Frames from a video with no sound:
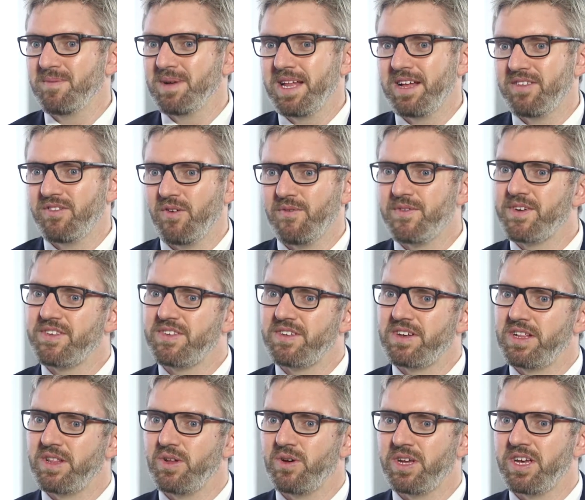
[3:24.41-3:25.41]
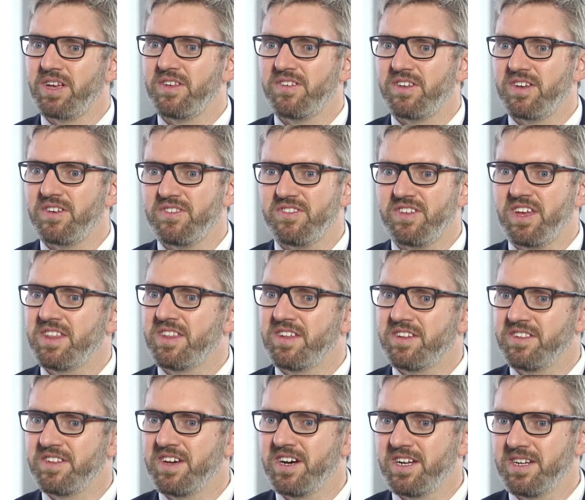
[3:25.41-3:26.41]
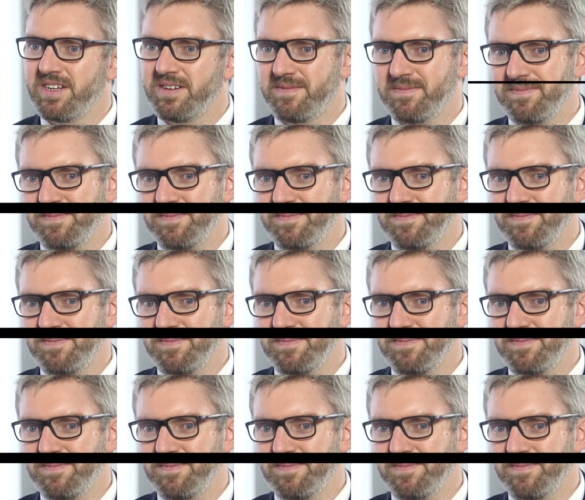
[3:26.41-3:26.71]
but that's obviously a lot easier said than done.